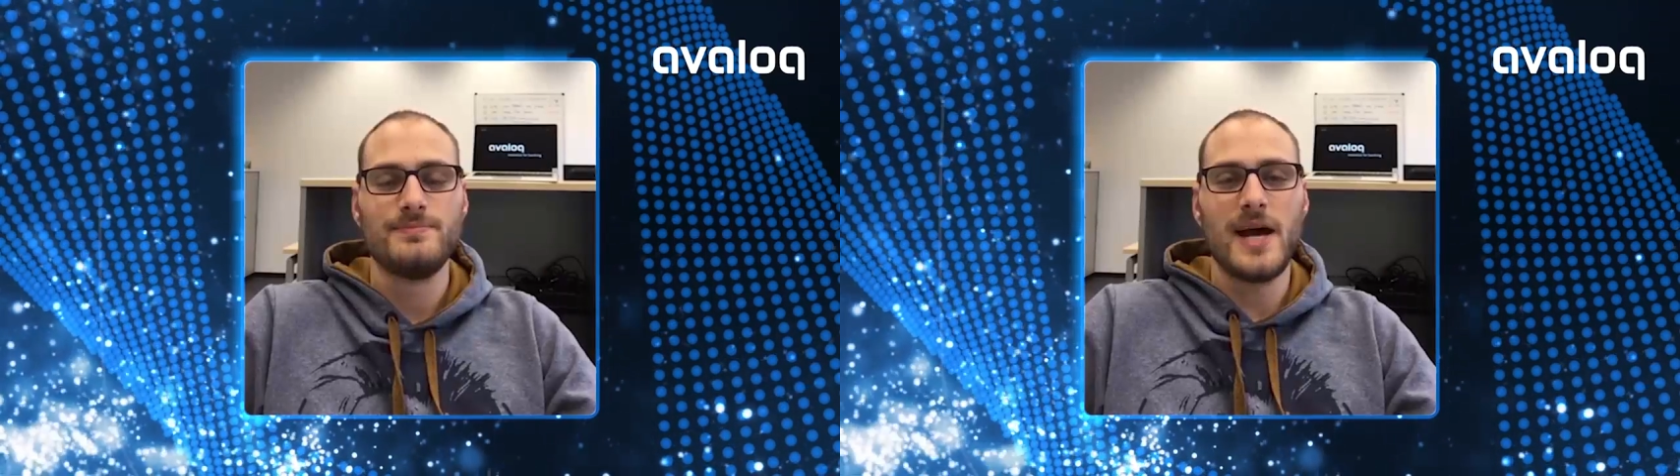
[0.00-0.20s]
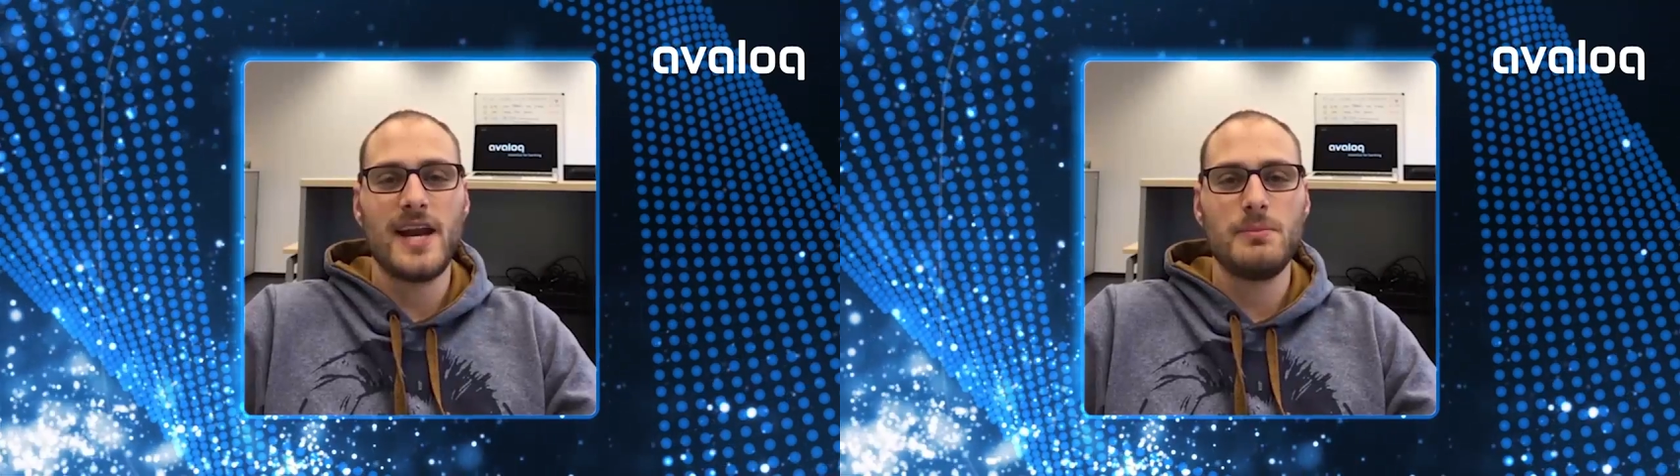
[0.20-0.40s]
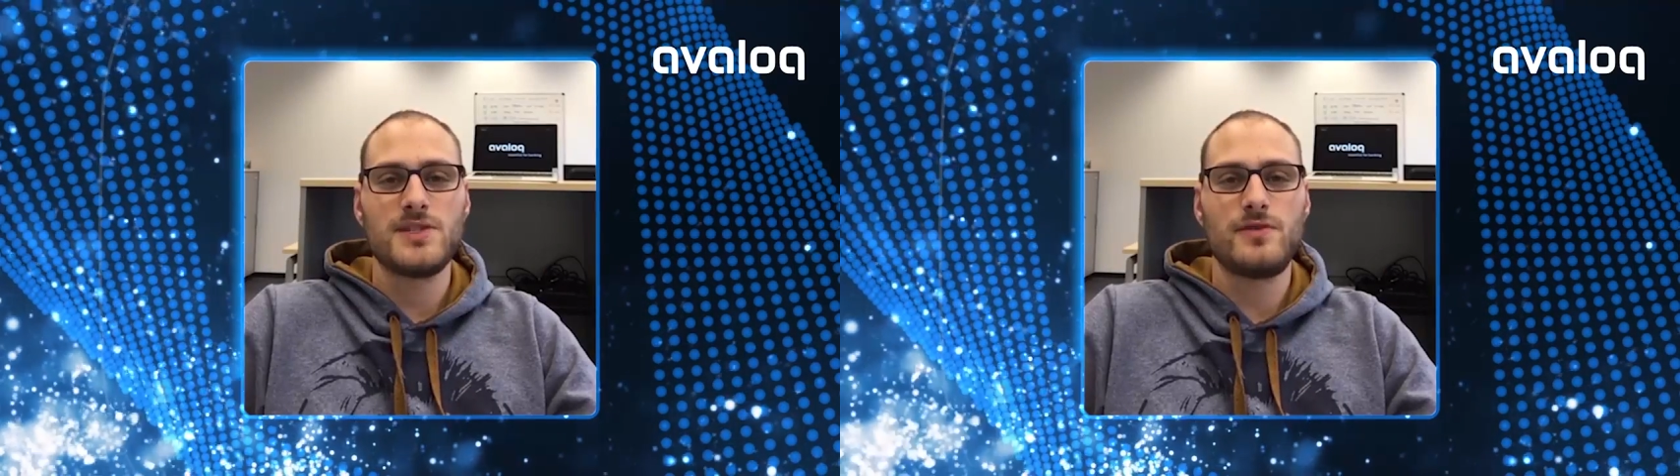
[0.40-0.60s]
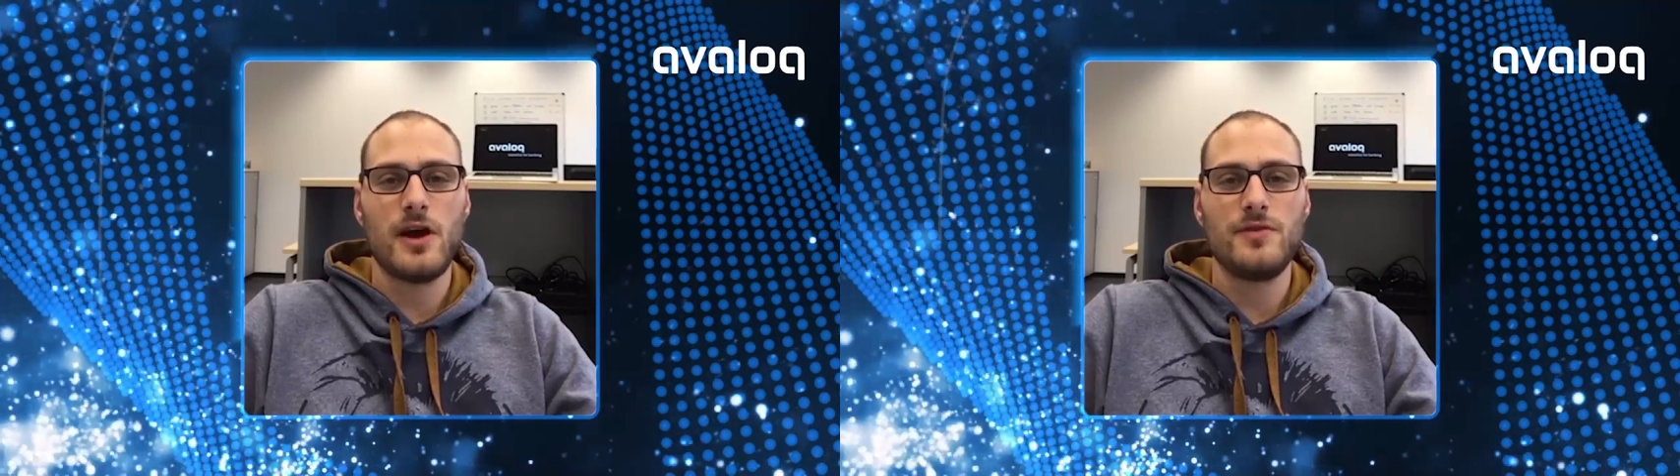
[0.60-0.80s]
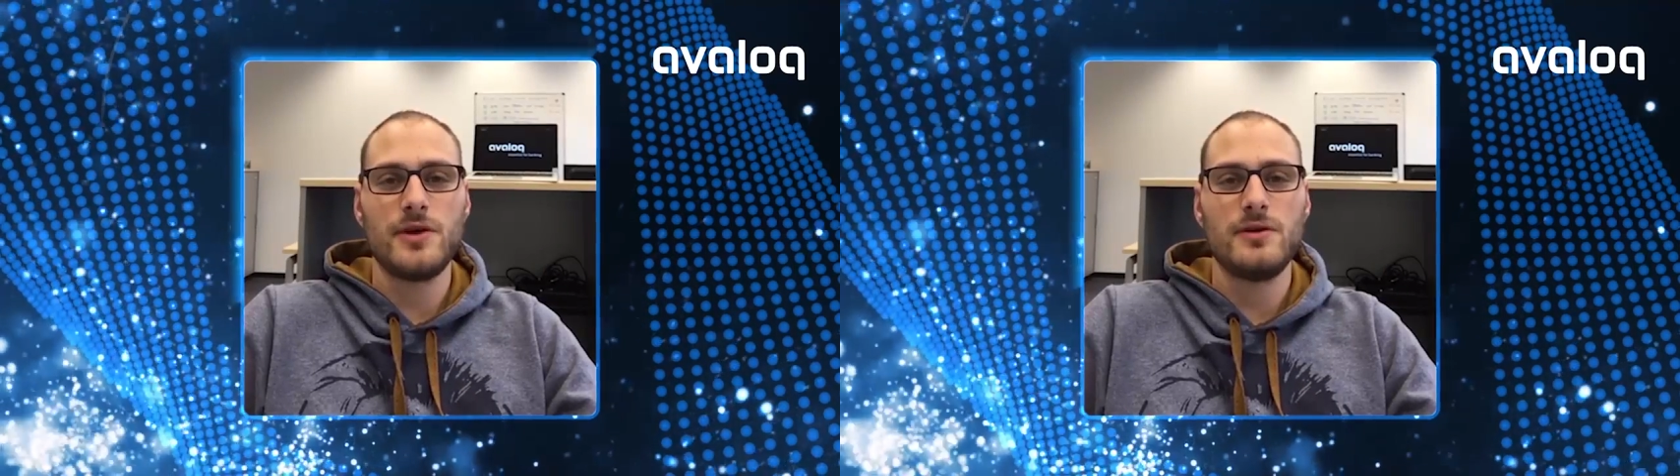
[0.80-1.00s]
my name is
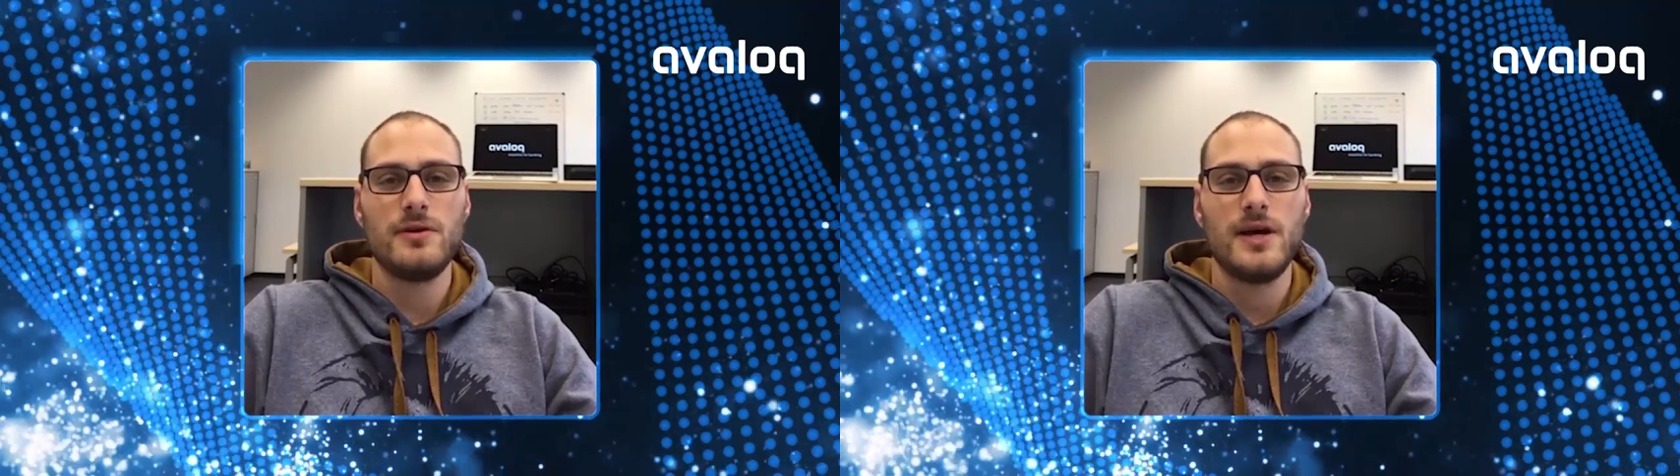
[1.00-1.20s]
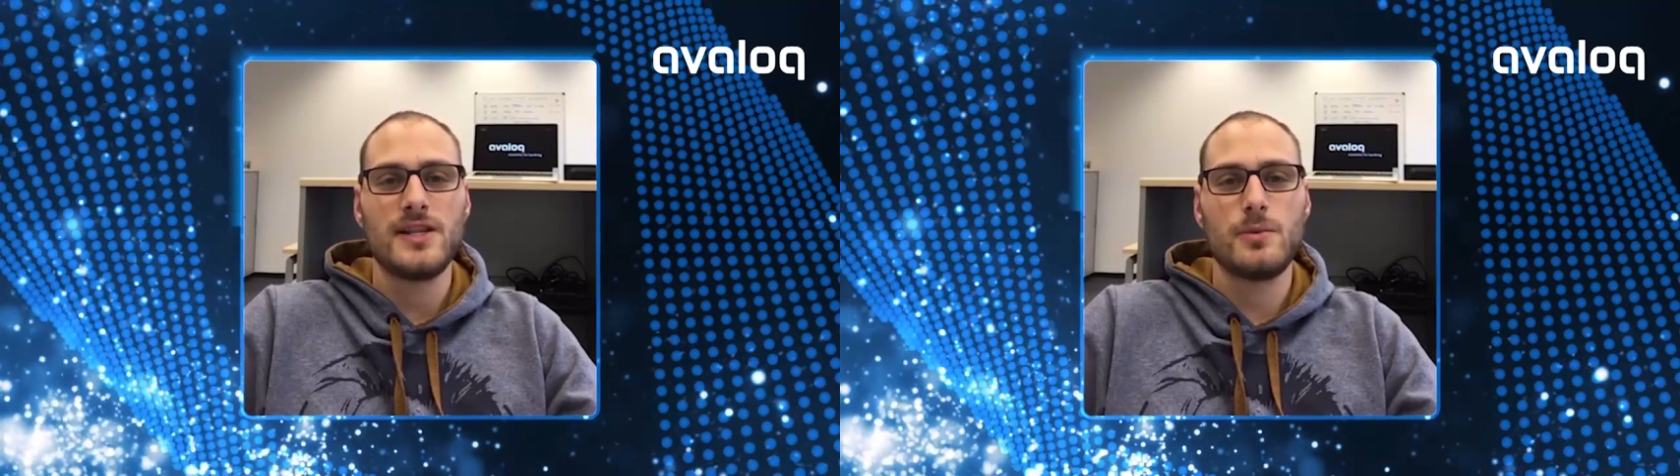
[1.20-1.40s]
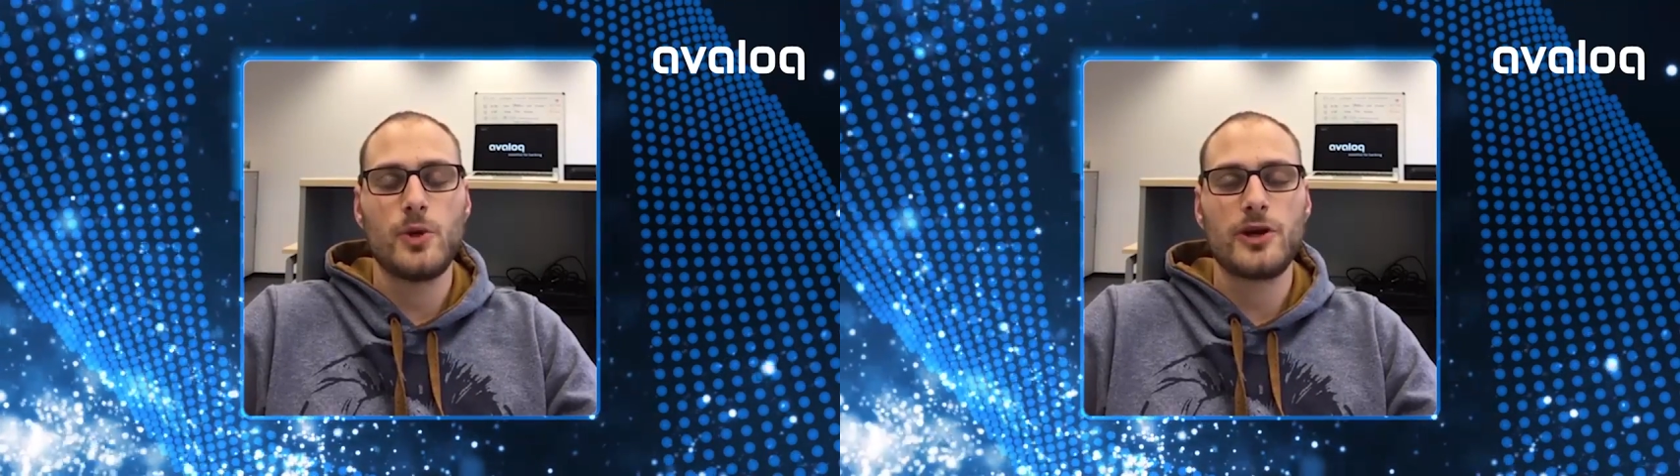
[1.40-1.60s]
Flavio and I'm